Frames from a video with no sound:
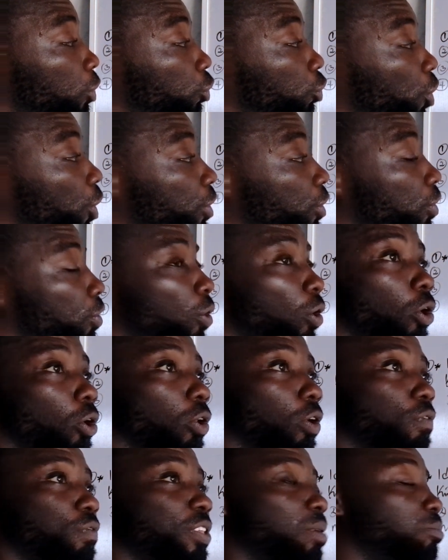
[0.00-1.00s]
join
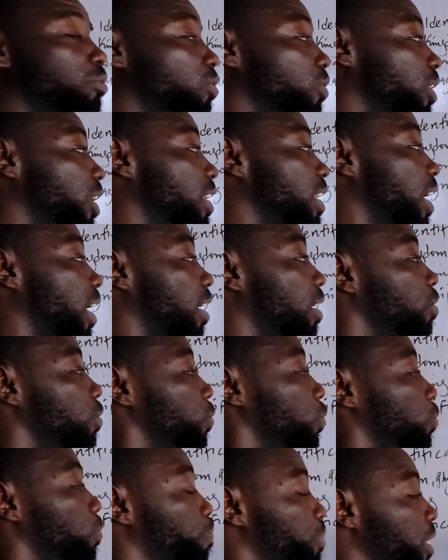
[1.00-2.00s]
all of them together.
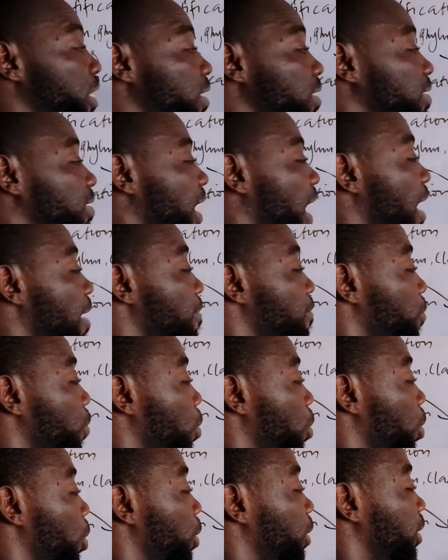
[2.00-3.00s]
Please
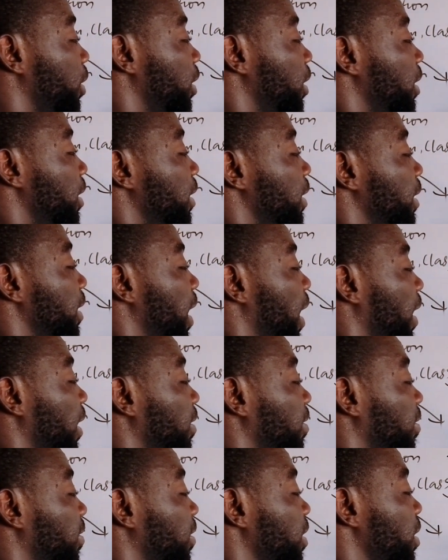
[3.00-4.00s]
avoid
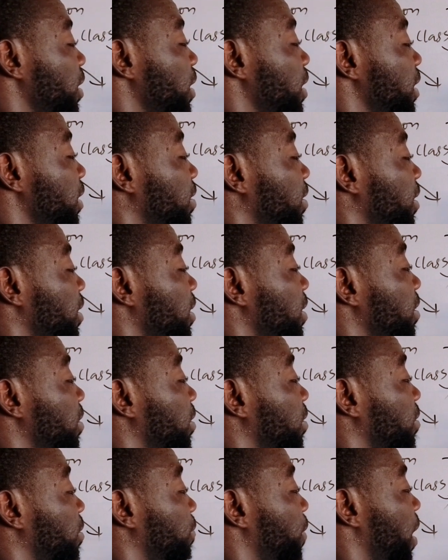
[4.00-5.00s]
that. It
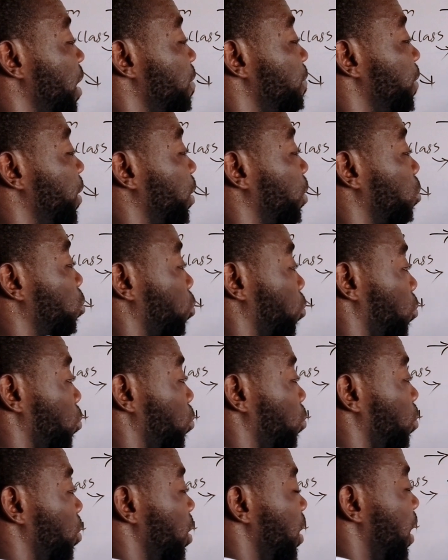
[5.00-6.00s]
is very, very
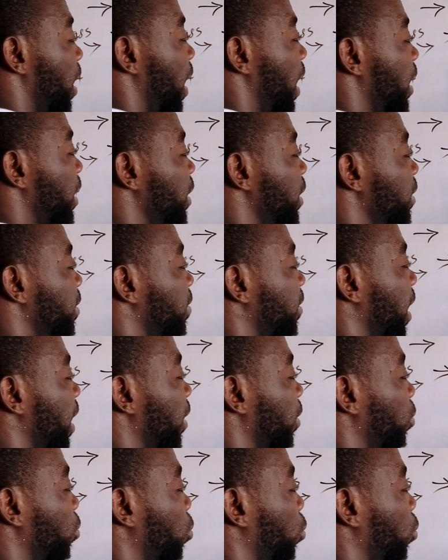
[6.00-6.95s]
wrong, and it can